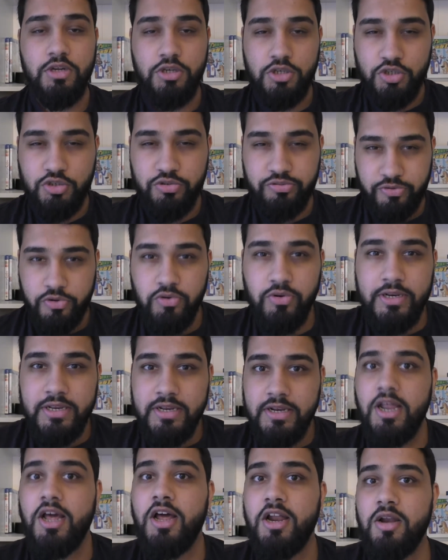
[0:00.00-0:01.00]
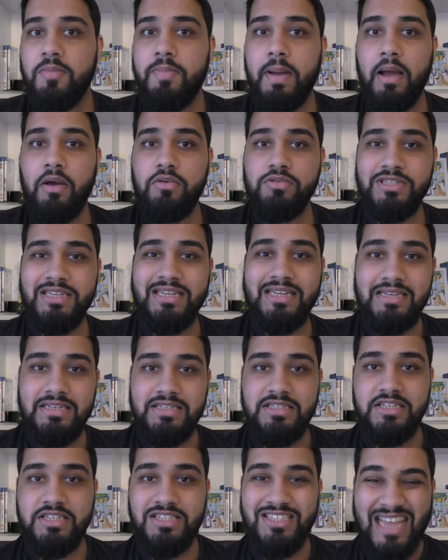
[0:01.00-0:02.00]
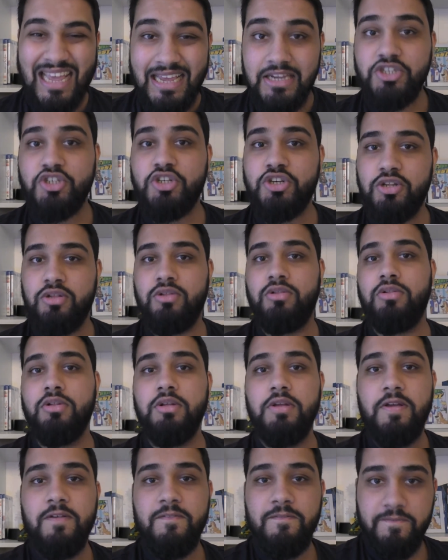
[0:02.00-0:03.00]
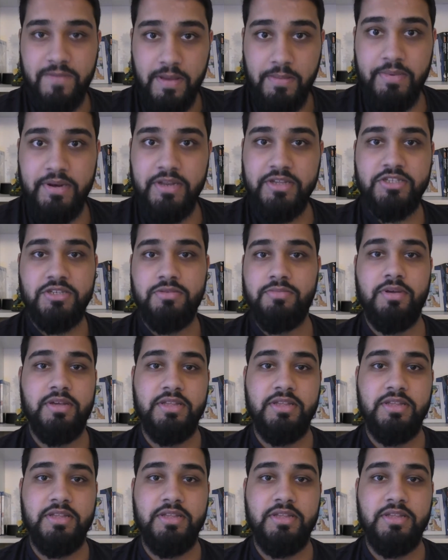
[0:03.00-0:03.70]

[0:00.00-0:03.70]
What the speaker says: truly learn about intersectional feminism.